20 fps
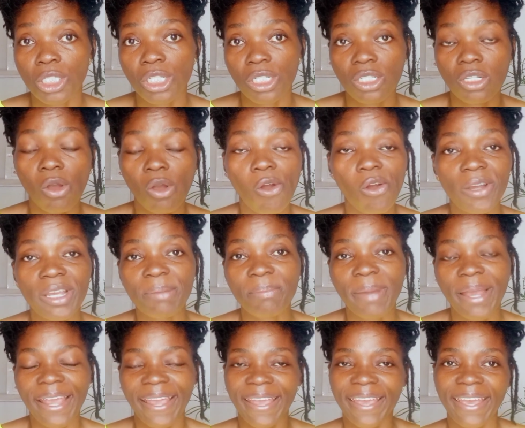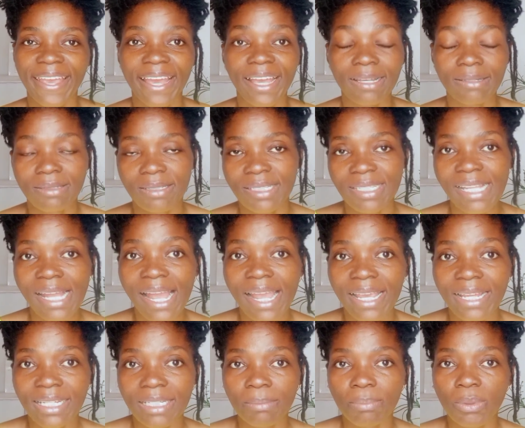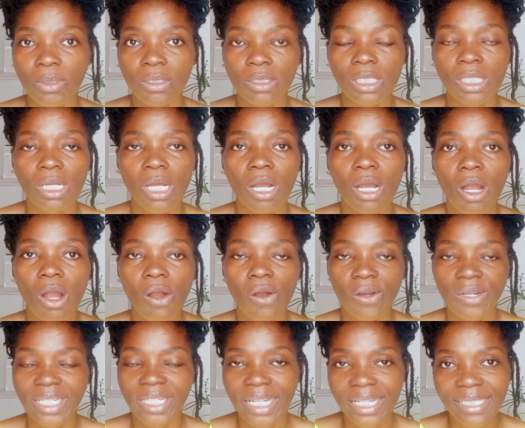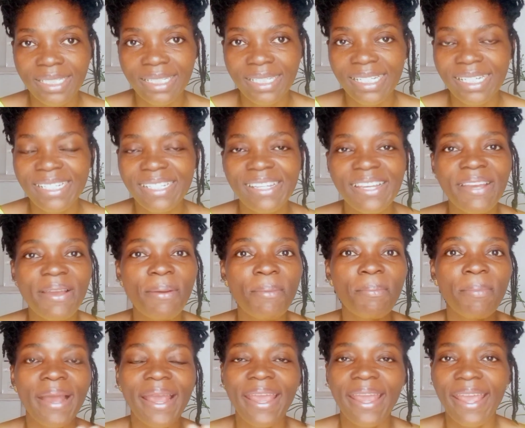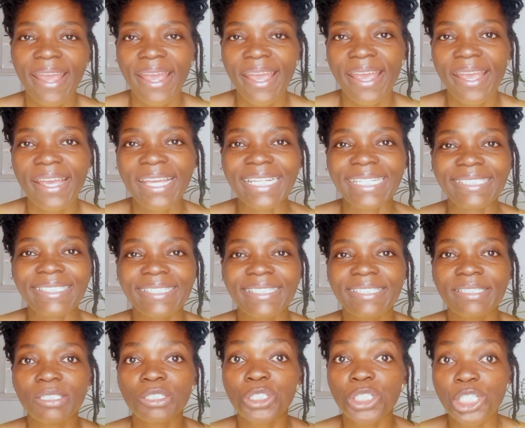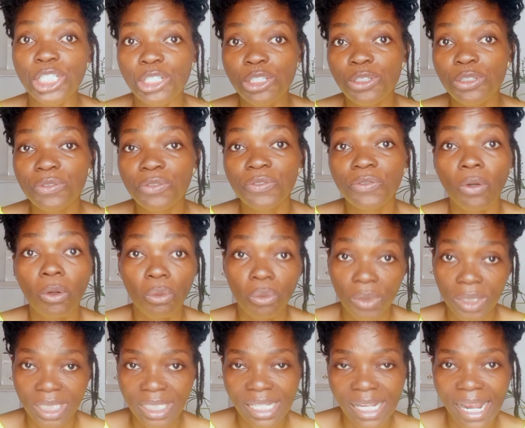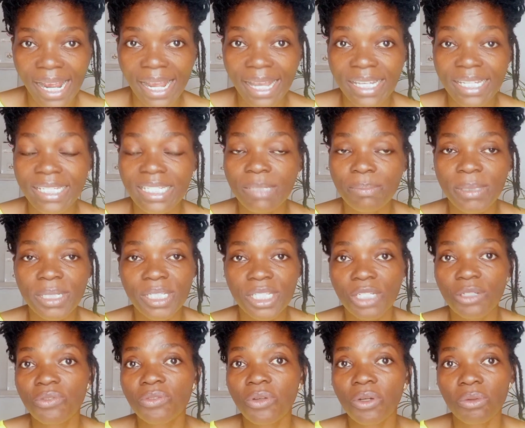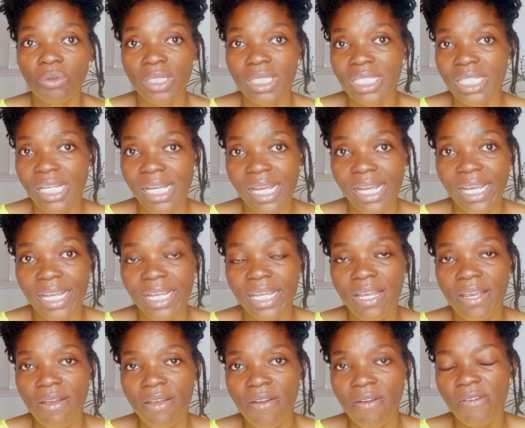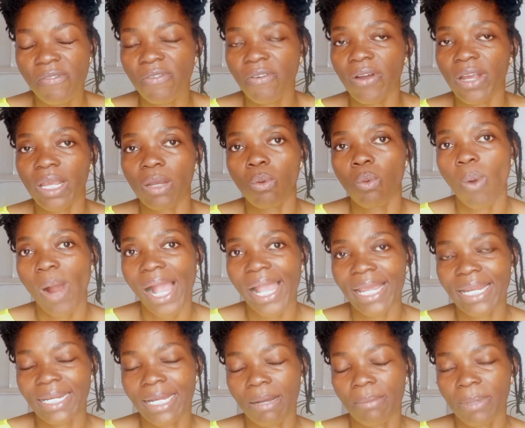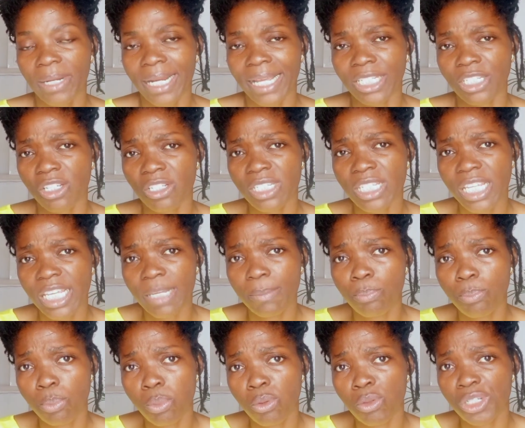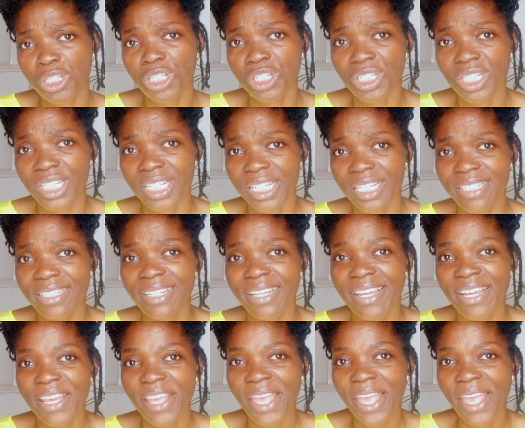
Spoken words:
just oil my hair and style it, but honestly my hair is due for retie. It's been due for retie for a while now, but I just keep pushing it,